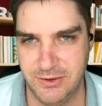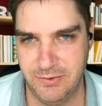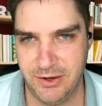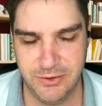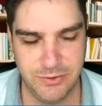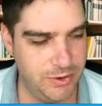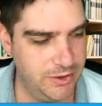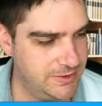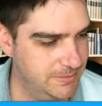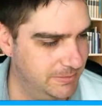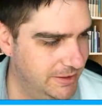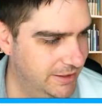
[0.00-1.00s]
has worked.
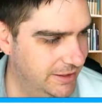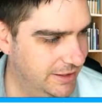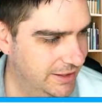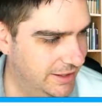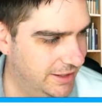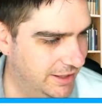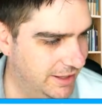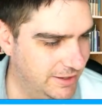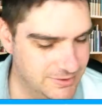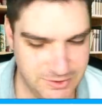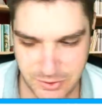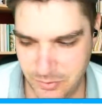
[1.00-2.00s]

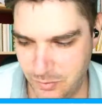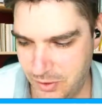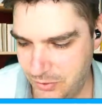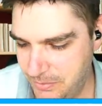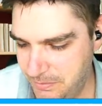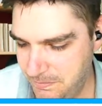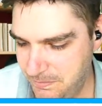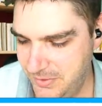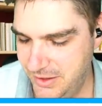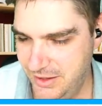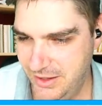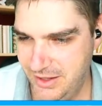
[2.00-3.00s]
So welcome.
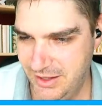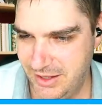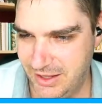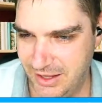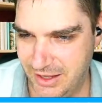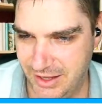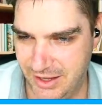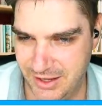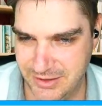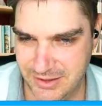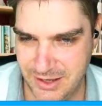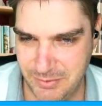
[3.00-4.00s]

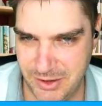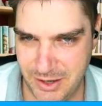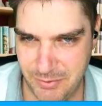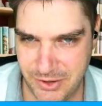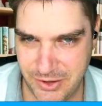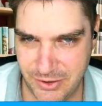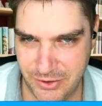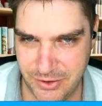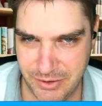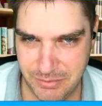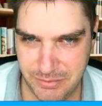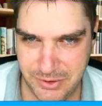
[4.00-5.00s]
Today we are working
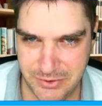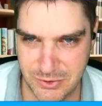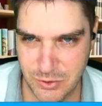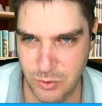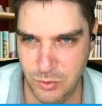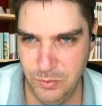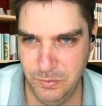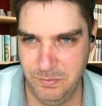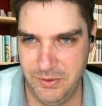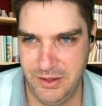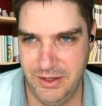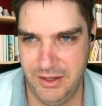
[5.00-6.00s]
on Blitz Who.
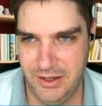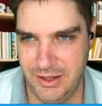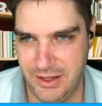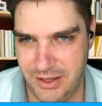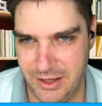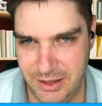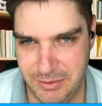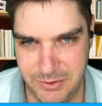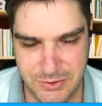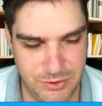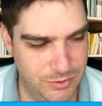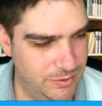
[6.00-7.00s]

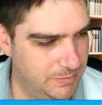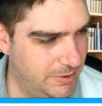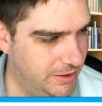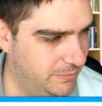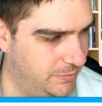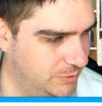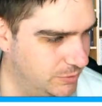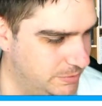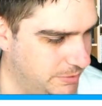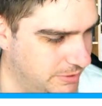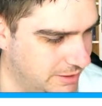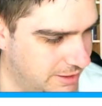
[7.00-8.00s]
Blitz Who is part of the first
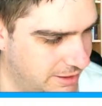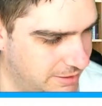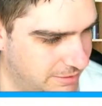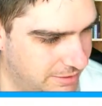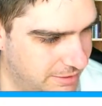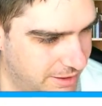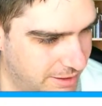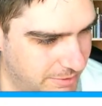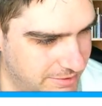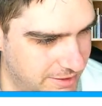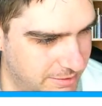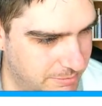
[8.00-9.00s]
responder kit
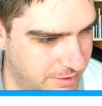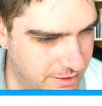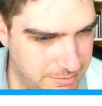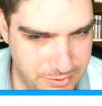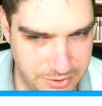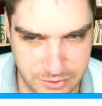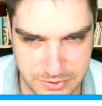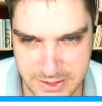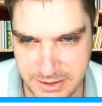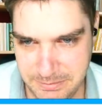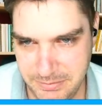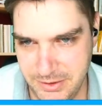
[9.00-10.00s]
maintained by Brent
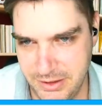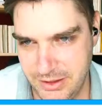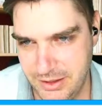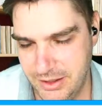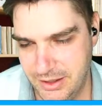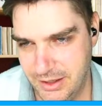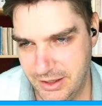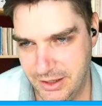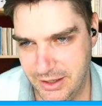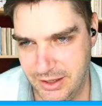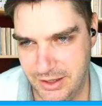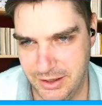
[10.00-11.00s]
Ozar.
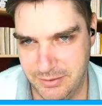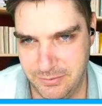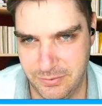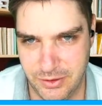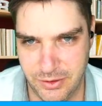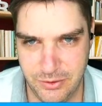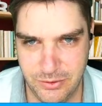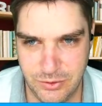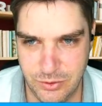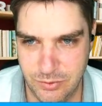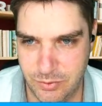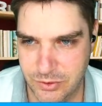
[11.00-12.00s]
And for those who
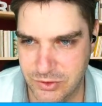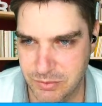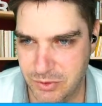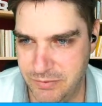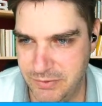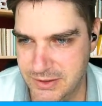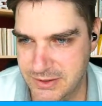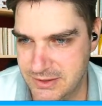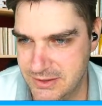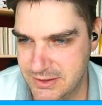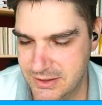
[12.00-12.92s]
have watched the previous